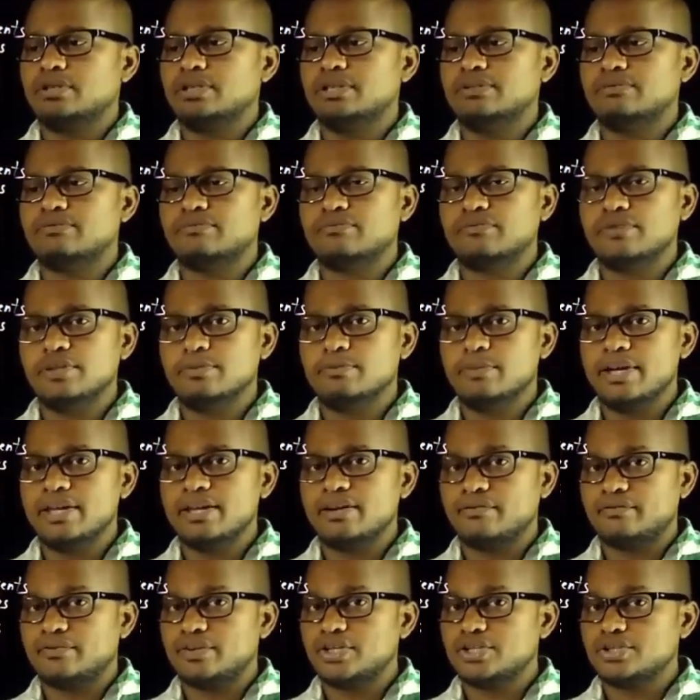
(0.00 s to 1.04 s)
if V by
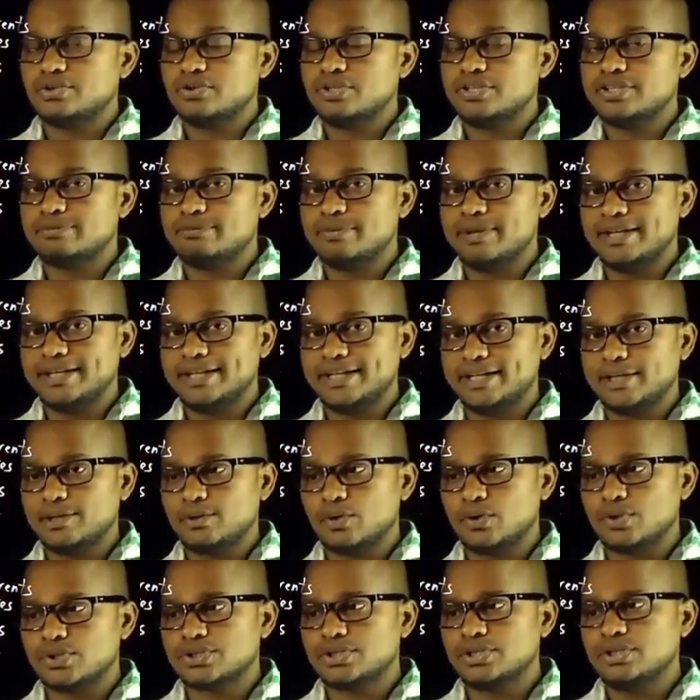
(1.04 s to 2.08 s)
F ratio is maintained
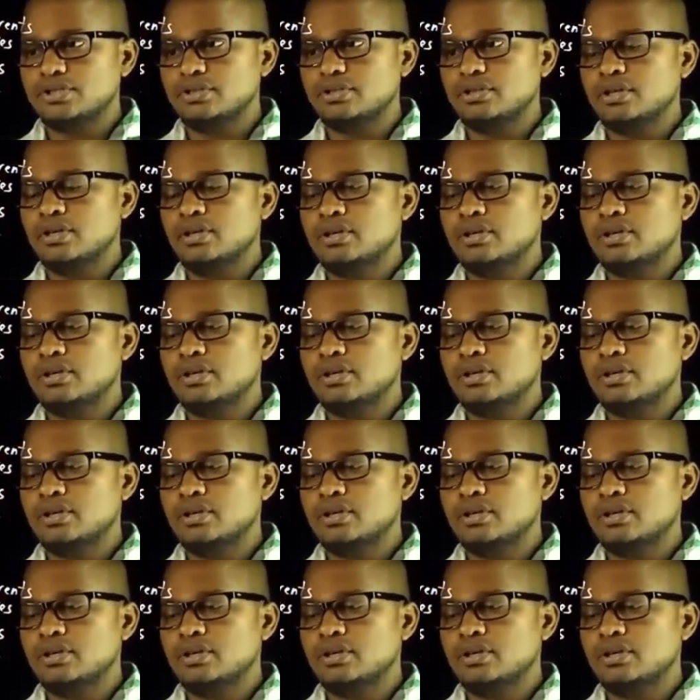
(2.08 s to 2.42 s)
constant,